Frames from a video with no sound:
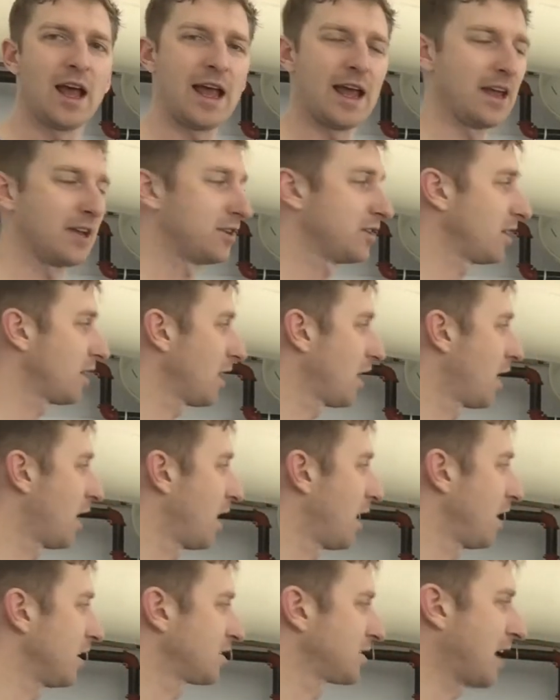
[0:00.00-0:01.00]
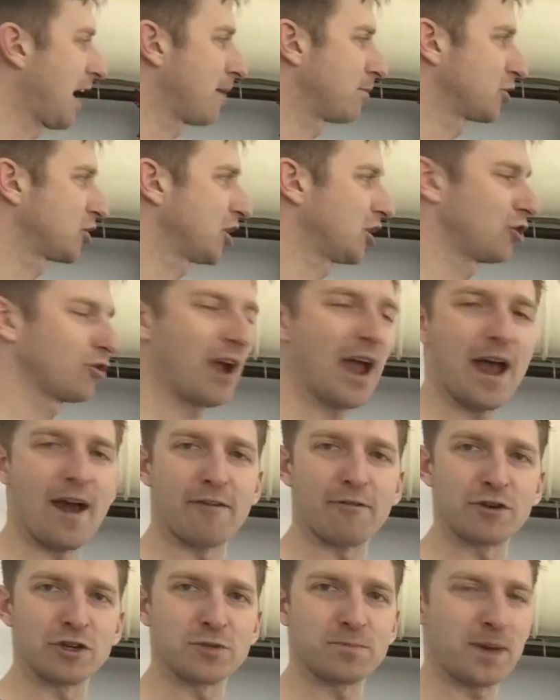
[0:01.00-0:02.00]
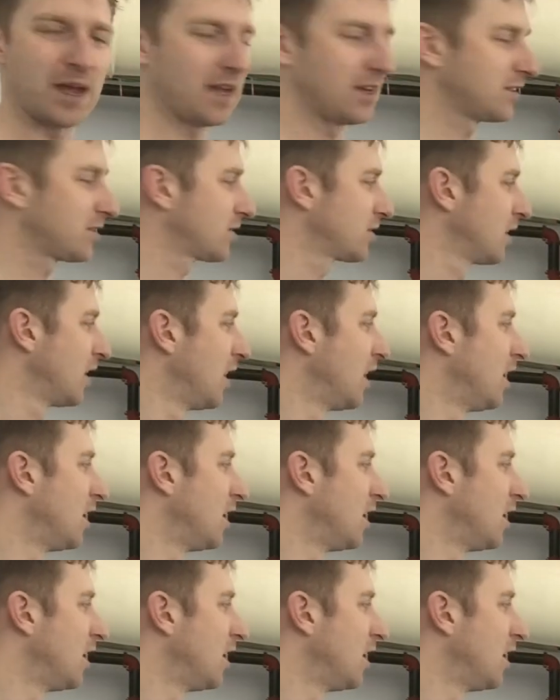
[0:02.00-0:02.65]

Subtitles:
and establishing your average pace.